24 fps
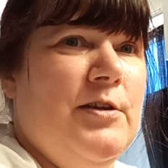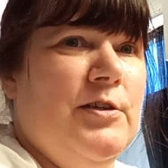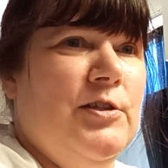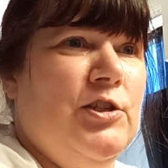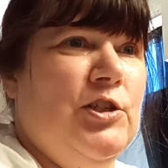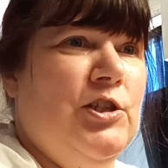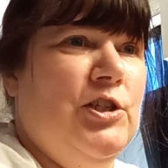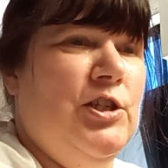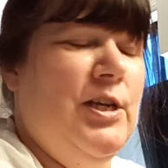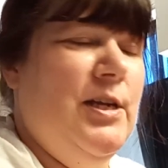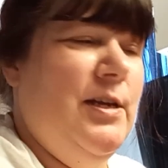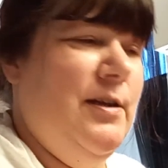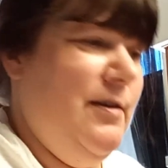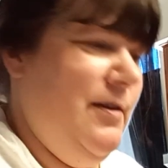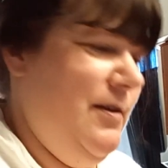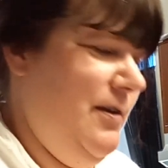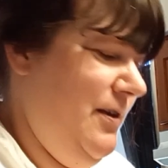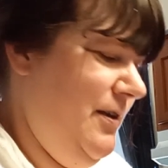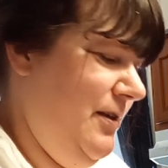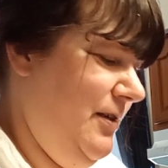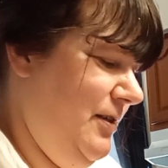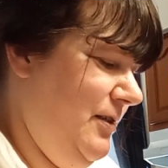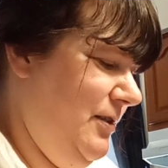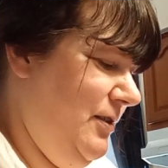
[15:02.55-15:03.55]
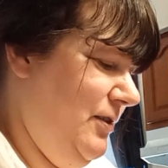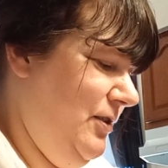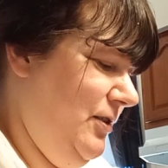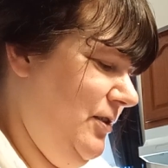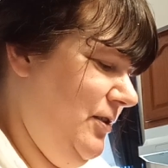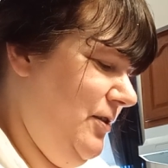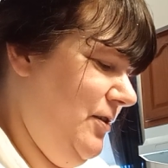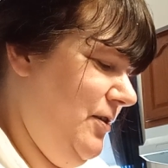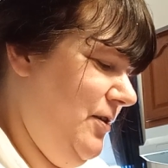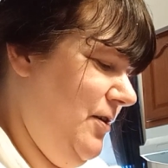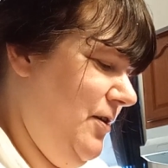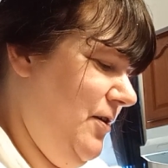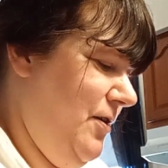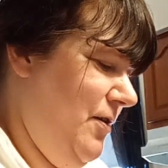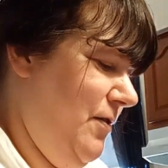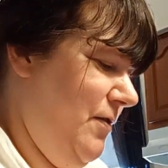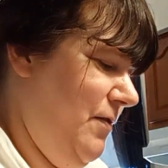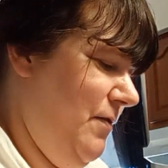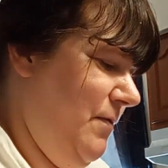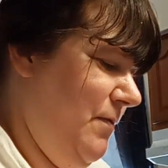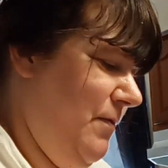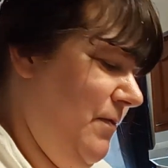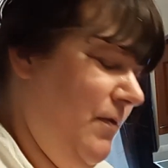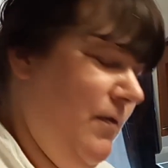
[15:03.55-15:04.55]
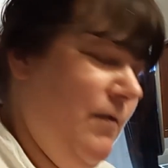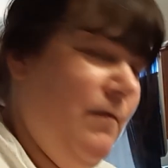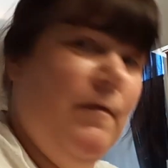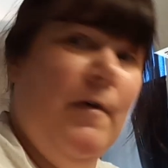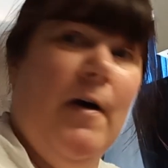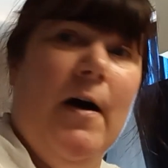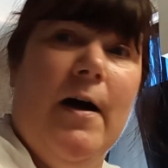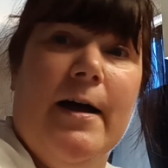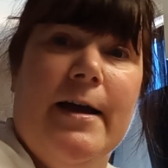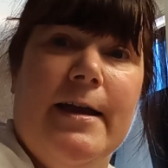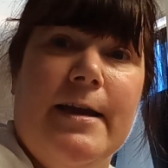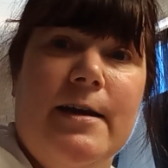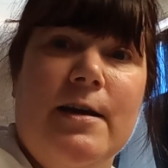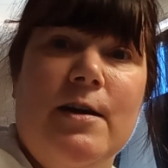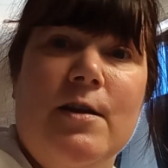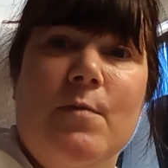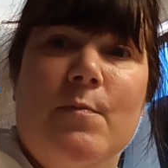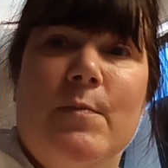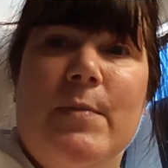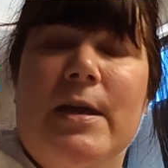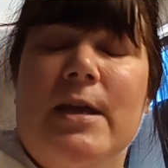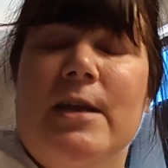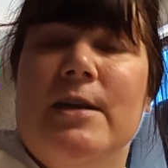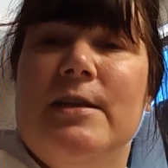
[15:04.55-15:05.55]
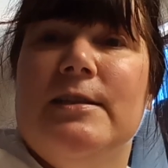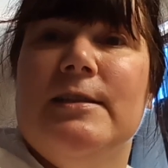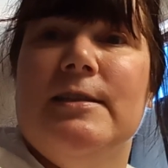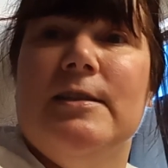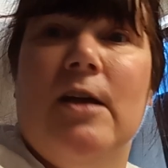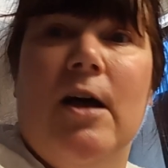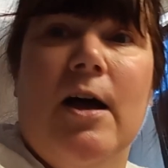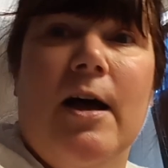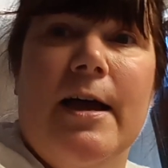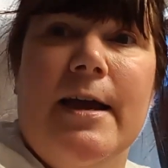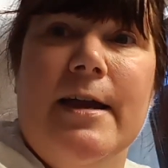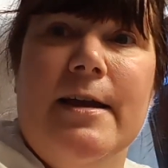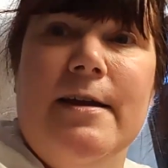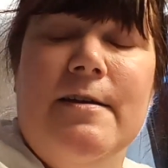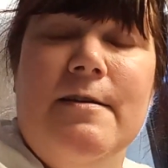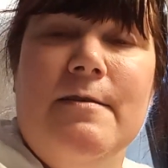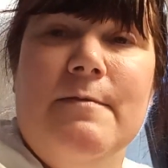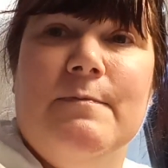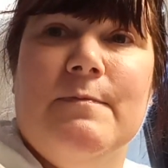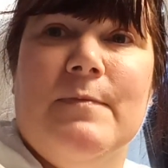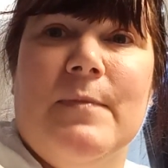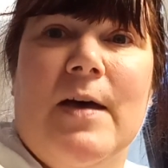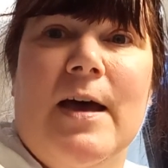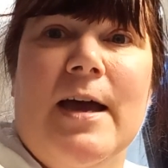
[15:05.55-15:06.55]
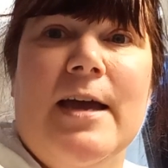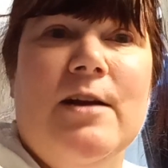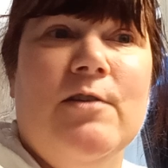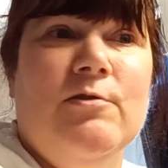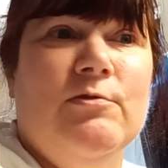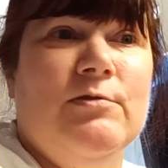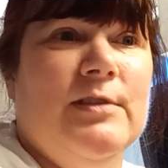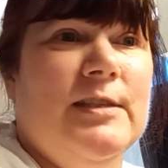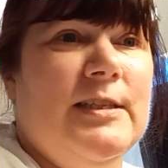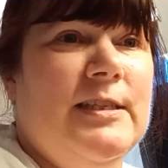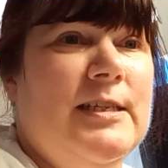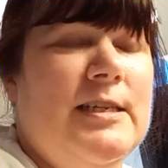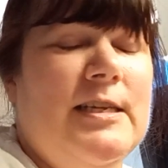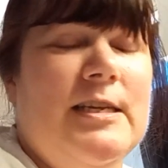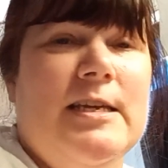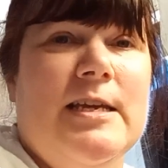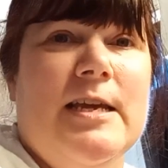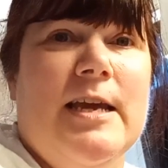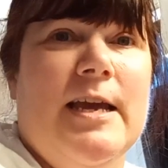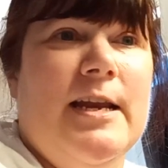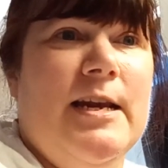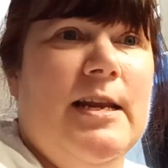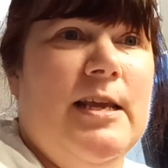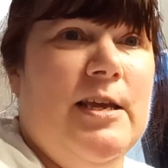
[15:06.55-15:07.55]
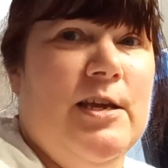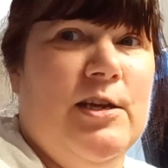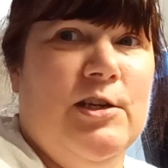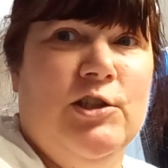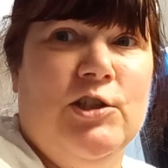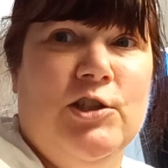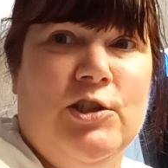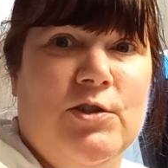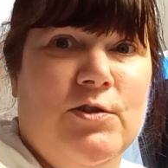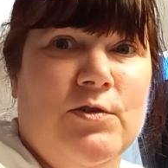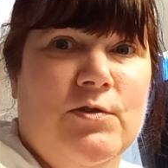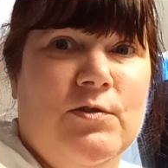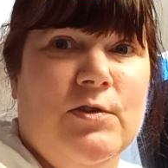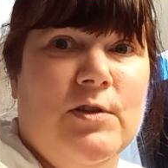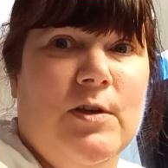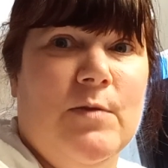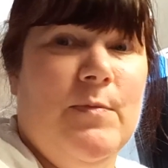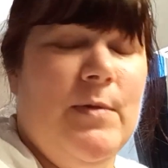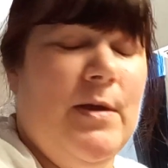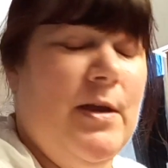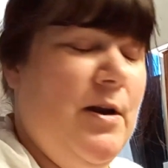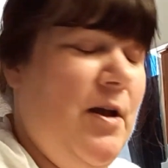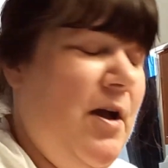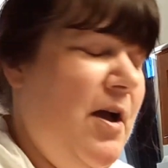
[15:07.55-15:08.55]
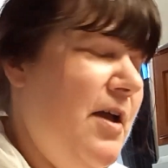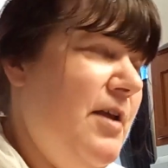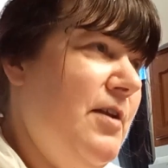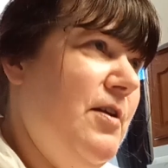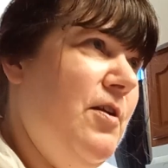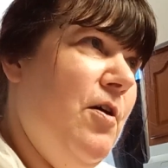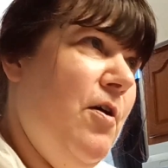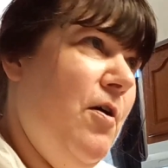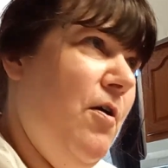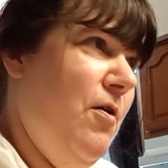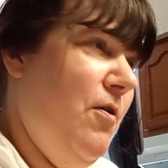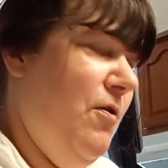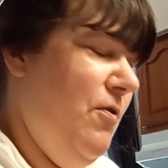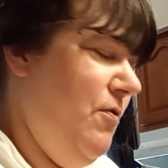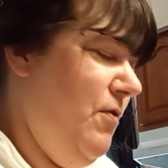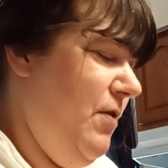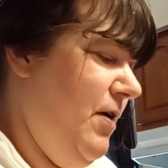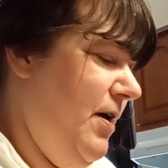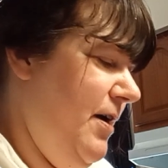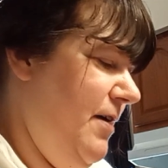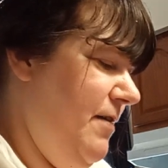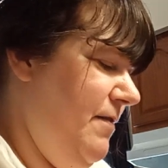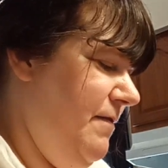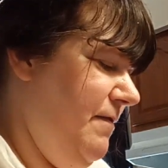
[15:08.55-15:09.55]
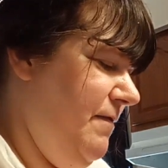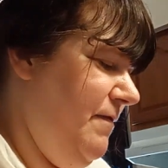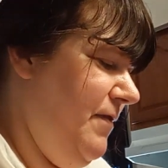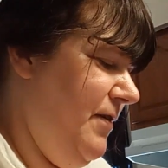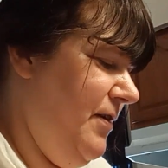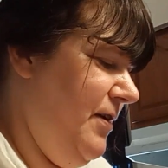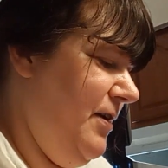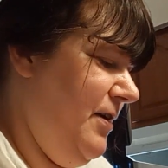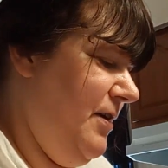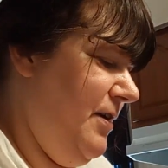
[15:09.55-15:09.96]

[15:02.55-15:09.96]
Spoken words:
she is fine being inside. I don't see any issues. I mean, I know I've